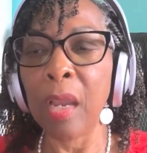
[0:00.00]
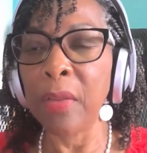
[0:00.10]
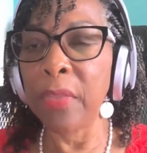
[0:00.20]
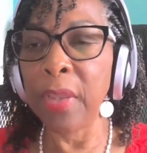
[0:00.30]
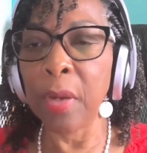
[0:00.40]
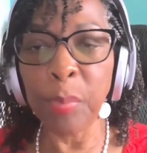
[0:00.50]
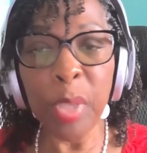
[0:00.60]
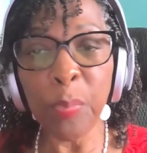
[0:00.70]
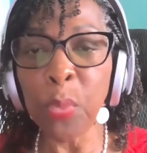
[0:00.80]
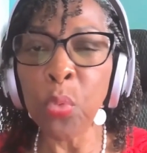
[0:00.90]
There are
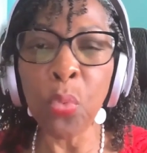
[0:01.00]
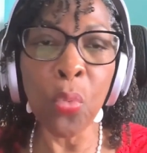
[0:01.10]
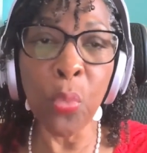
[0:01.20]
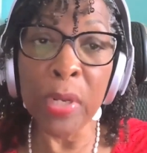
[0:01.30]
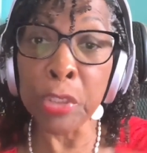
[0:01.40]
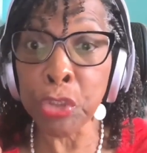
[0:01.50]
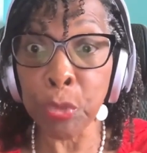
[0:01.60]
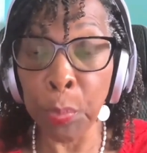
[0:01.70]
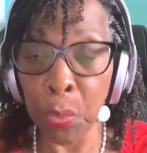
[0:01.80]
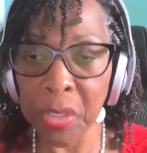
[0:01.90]
people who will
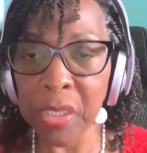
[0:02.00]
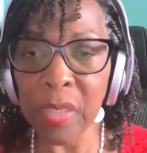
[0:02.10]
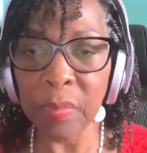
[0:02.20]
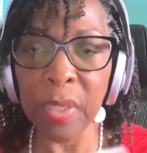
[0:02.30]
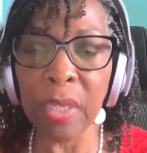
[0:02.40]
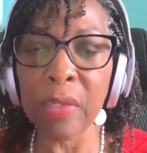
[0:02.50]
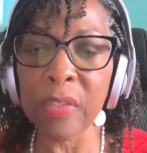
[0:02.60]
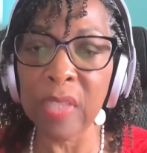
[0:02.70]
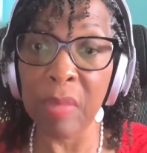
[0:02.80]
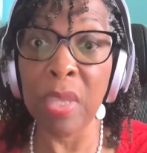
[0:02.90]
support it
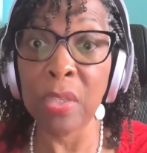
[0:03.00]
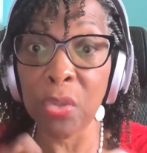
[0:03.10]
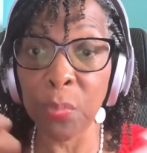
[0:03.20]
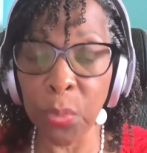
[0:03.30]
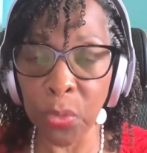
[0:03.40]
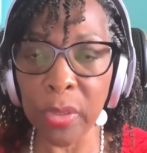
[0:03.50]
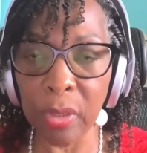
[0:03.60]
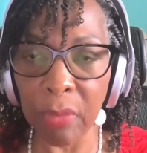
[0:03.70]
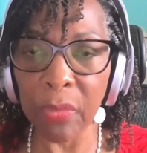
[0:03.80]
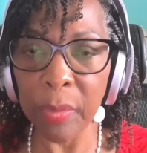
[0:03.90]
because they may support the
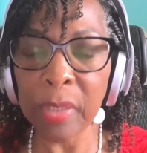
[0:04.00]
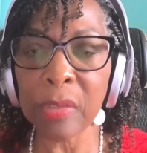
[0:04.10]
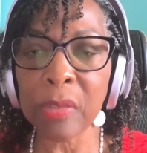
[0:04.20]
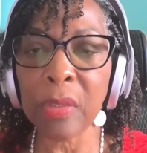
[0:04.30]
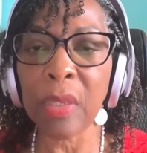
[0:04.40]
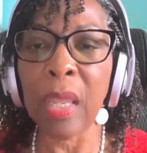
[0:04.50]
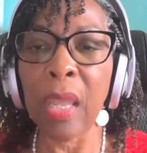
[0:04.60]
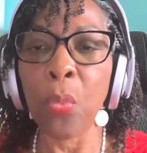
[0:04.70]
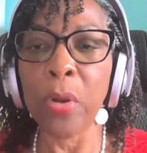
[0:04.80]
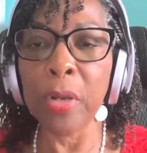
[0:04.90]
government.
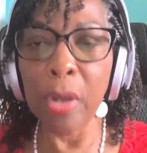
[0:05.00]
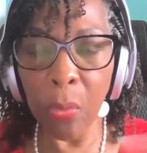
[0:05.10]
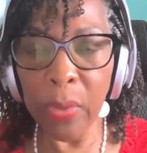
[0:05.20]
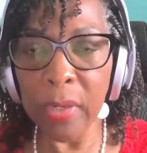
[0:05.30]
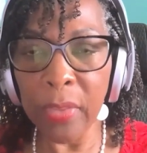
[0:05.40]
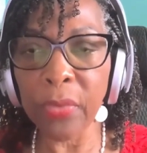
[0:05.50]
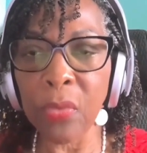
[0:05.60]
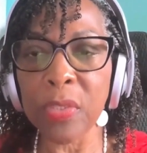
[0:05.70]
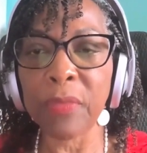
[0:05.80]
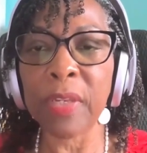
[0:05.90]
We're now in the
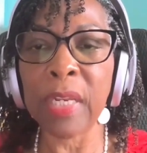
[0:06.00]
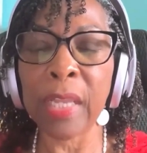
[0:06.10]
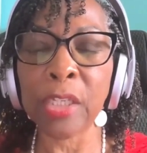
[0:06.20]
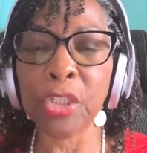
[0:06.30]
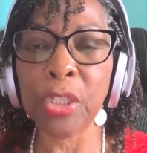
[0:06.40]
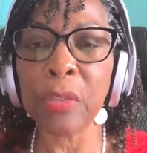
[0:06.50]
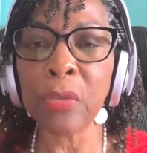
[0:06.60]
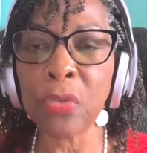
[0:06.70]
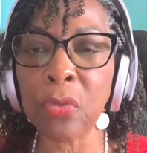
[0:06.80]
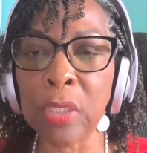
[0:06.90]
throes of an election,
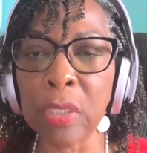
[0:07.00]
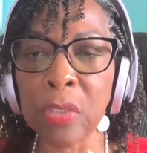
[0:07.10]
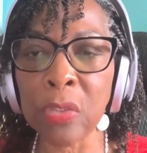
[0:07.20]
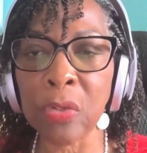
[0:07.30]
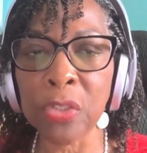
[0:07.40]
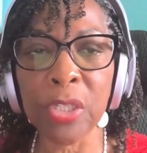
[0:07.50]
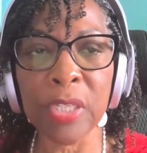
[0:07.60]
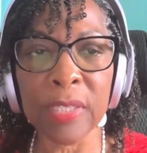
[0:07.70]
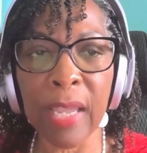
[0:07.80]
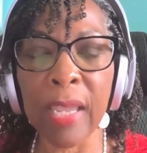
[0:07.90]
so the discussion
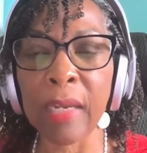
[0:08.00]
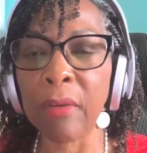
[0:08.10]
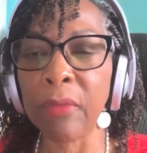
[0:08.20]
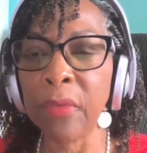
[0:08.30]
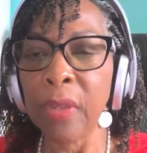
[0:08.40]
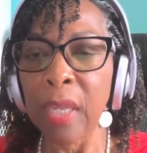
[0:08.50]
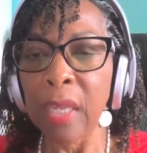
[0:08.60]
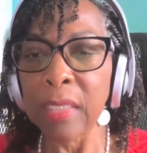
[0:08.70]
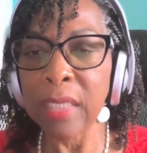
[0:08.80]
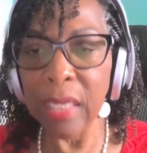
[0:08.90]
is kind of
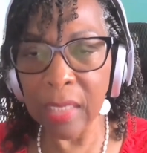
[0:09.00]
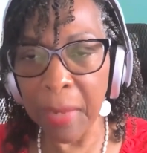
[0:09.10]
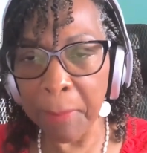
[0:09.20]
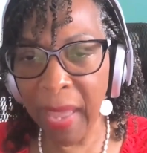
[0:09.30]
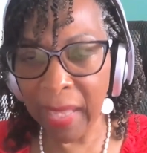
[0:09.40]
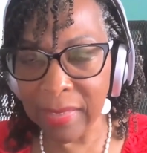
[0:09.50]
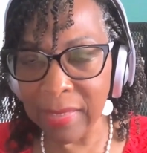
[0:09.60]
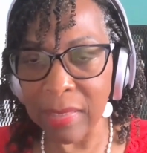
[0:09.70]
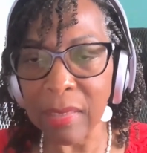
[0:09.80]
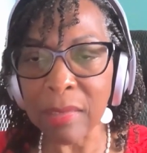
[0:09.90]
taking a back
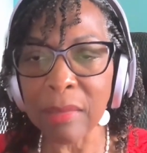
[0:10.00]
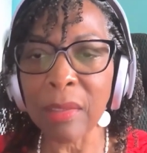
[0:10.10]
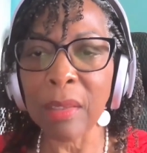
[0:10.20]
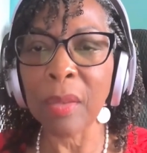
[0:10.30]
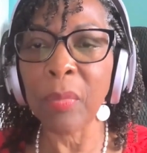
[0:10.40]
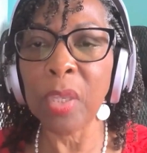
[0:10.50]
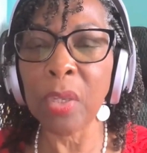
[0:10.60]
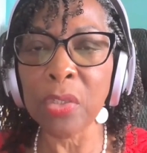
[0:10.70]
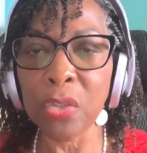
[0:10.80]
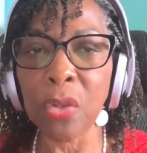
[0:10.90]
seat
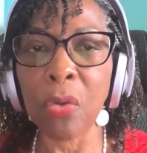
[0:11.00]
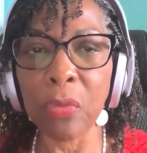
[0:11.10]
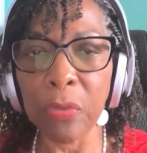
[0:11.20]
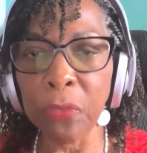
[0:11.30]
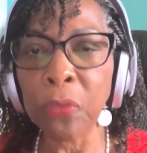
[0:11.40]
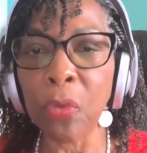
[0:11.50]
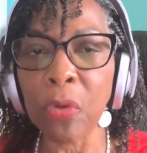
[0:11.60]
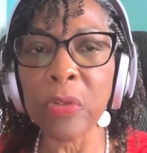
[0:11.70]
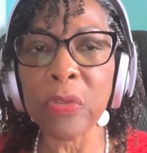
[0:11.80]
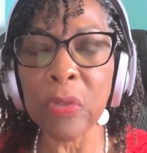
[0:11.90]
because now the
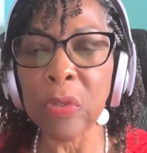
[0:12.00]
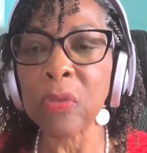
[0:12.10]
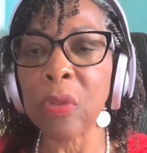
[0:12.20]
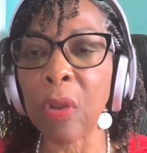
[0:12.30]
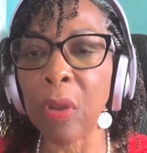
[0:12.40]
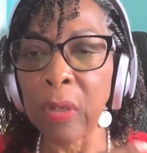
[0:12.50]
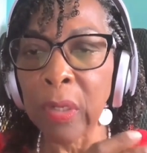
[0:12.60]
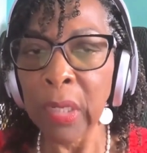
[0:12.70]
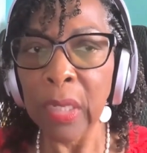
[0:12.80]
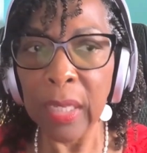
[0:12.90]
focus is
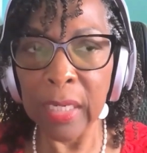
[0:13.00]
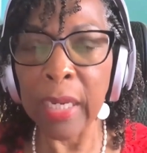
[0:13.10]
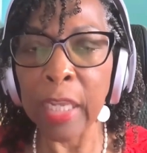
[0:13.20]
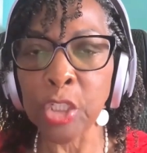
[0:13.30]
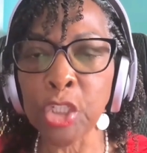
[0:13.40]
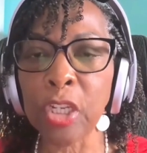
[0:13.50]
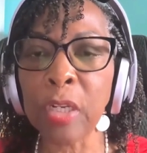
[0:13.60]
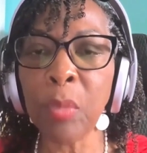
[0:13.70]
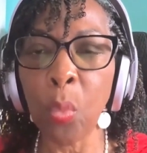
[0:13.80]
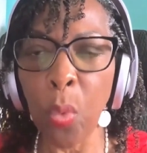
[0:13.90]
on an
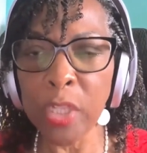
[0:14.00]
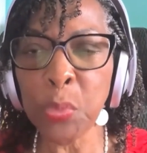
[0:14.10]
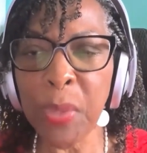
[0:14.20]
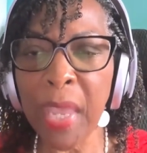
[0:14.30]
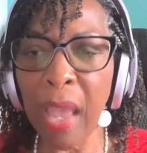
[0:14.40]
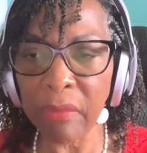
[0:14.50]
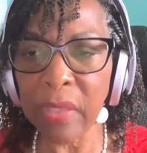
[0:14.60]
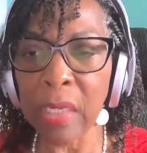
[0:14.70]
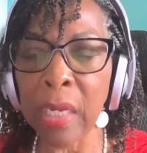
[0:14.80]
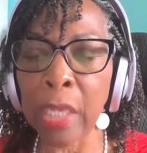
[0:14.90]
election. But once we have
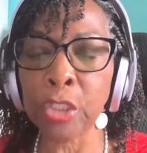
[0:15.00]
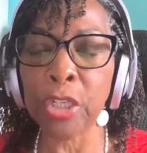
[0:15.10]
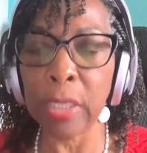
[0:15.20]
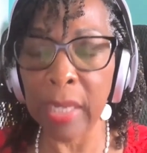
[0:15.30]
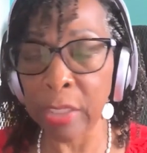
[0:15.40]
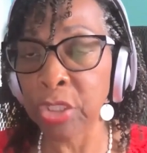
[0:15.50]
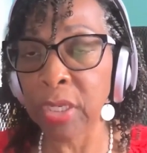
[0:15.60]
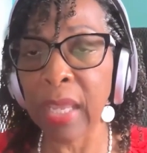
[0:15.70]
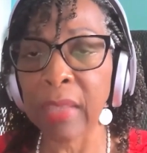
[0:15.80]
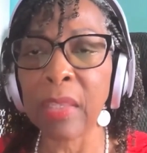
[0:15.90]
the
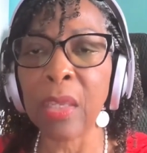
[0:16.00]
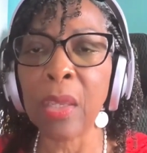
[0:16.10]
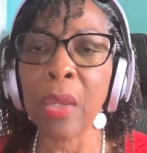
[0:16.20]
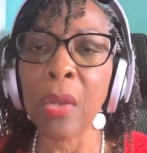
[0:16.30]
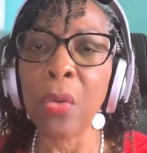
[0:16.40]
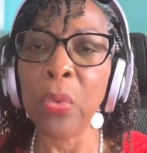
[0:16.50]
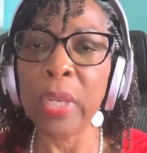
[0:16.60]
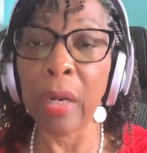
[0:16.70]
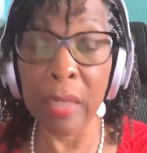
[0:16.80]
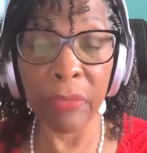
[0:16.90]
election, I think
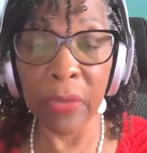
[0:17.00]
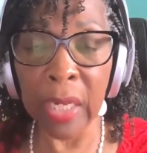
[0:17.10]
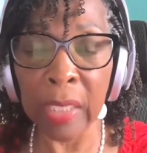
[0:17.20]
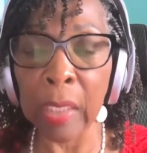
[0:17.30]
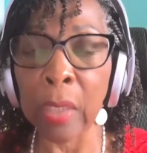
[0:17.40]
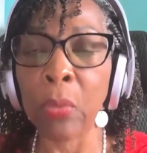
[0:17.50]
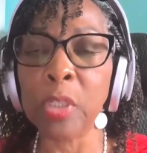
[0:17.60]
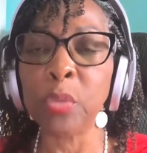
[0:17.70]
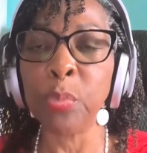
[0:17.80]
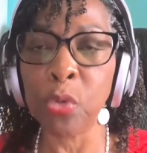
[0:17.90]
we are definitely
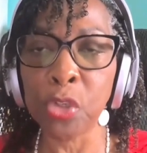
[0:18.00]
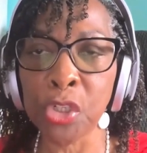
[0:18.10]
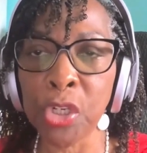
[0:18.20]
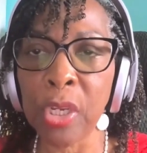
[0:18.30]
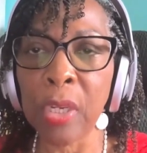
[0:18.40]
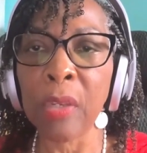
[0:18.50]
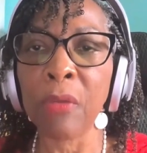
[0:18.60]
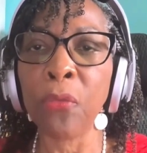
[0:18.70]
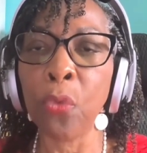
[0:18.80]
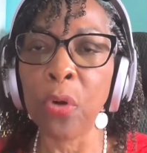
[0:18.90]
going to push
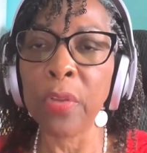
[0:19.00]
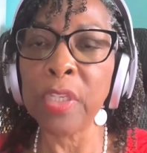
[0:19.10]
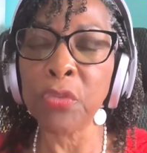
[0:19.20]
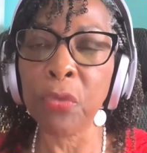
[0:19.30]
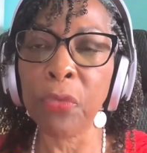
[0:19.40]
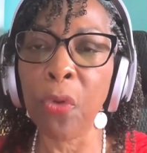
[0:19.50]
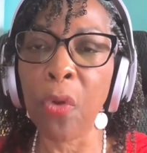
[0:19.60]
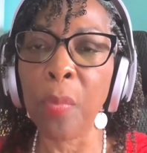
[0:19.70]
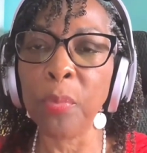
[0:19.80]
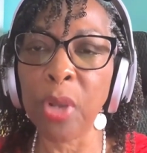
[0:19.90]
for this
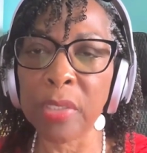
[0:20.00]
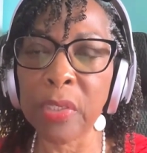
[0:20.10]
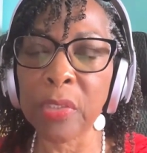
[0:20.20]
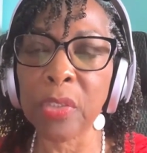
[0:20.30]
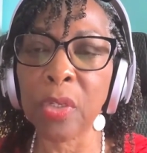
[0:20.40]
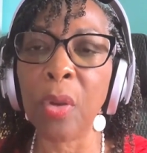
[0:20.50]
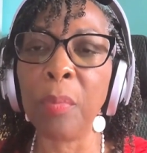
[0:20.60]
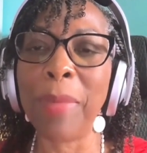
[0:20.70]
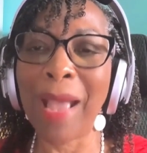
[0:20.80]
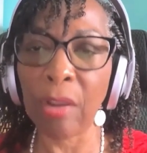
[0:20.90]
reform process to
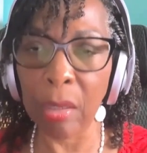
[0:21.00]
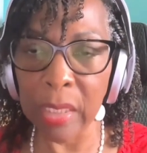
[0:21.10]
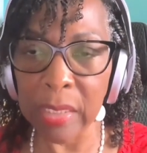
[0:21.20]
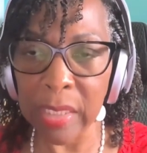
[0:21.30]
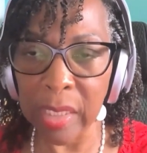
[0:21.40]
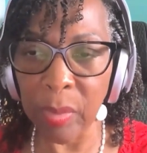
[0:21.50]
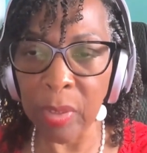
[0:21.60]
come back on the table.